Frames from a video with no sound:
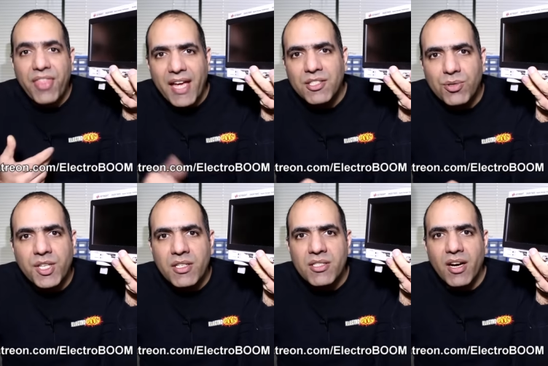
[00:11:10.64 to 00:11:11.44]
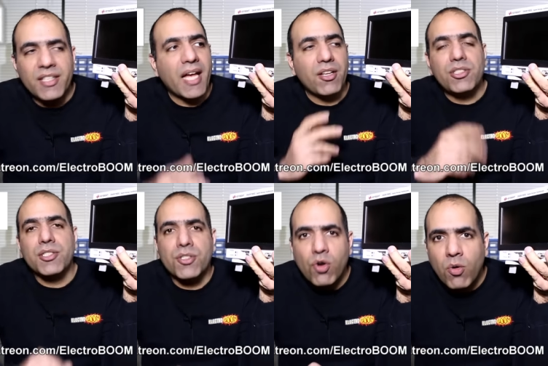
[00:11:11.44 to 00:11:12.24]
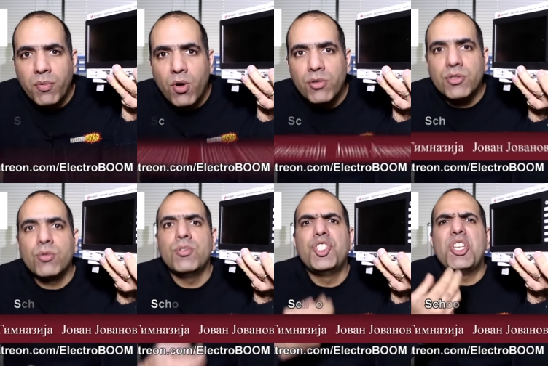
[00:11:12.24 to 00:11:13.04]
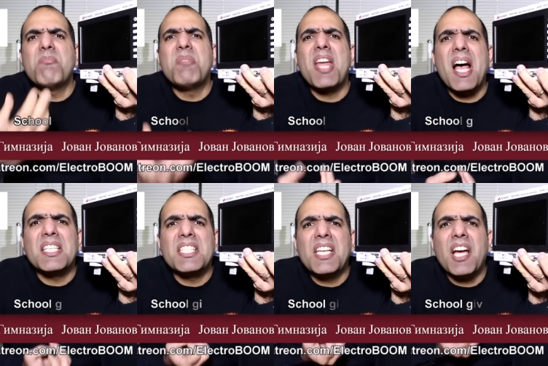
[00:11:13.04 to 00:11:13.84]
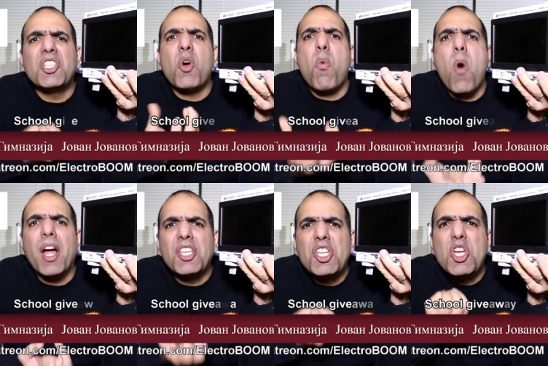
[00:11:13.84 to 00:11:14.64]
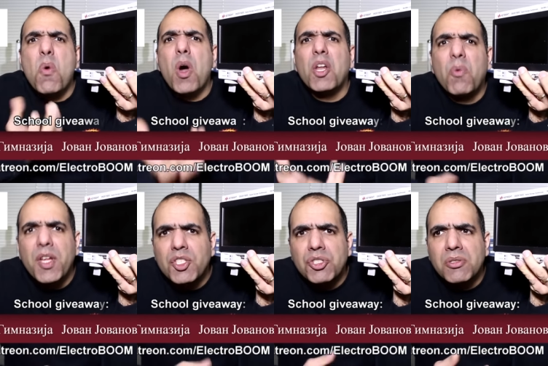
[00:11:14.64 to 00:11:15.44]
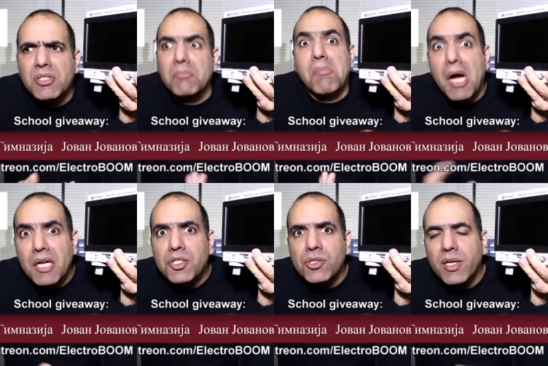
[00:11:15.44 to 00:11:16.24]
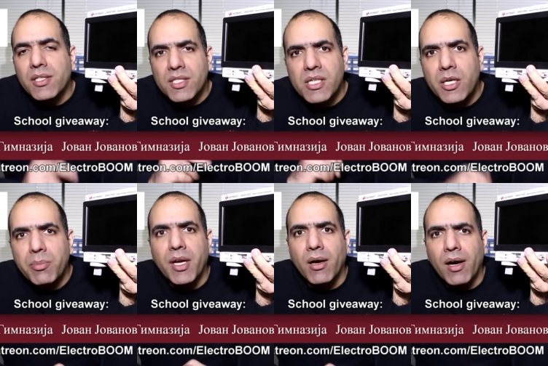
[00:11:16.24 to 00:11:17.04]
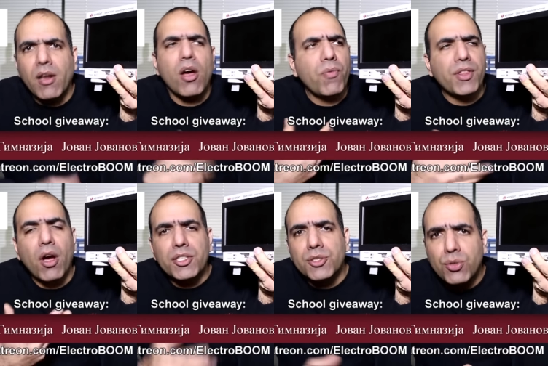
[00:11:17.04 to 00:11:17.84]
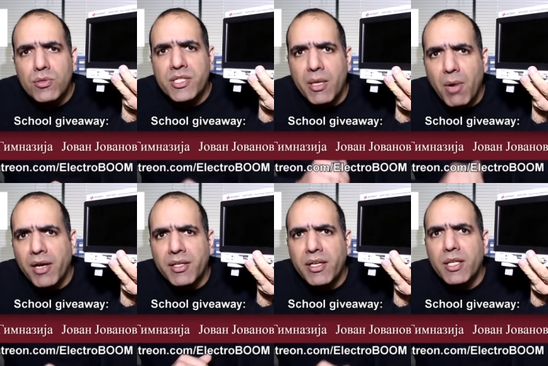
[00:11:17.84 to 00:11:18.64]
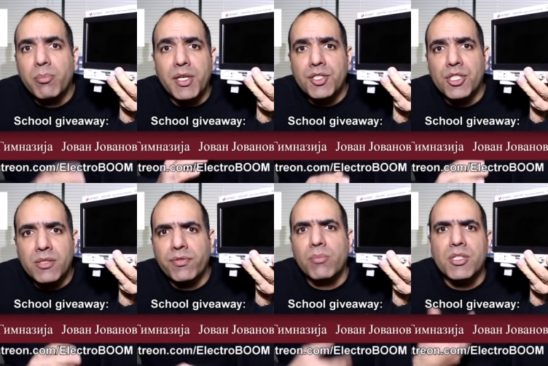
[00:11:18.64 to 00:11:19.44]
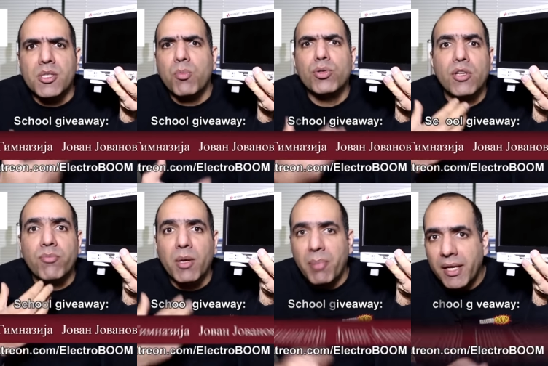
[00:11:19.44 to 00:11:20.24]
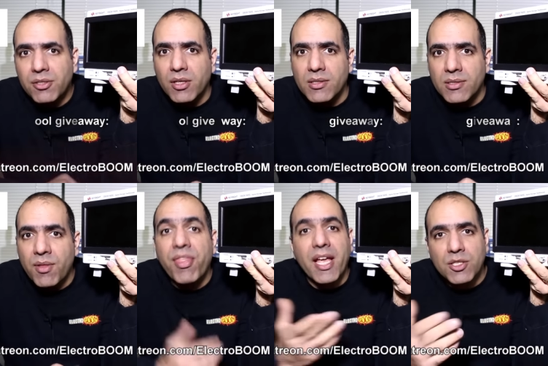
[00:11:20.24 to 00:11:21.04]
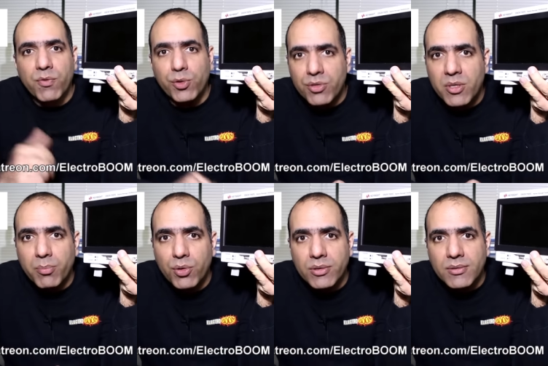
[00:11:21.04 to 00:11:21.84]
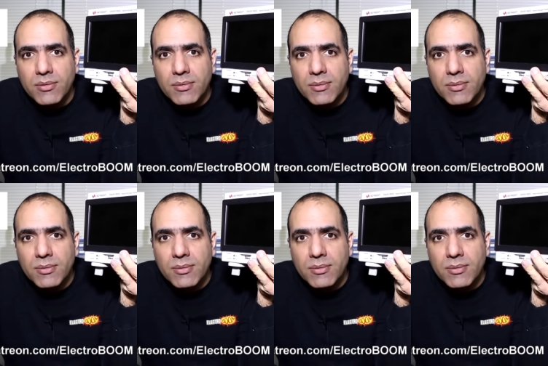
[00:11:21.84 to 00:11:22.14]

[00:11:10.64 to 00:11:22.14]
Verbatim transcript: thanks to Keysight, another scope goes to Gimnazia Jovan Jovanovic Zemaj in Serbia, along with other tools they might need purchased from the support of my patrons. Thanks for your support.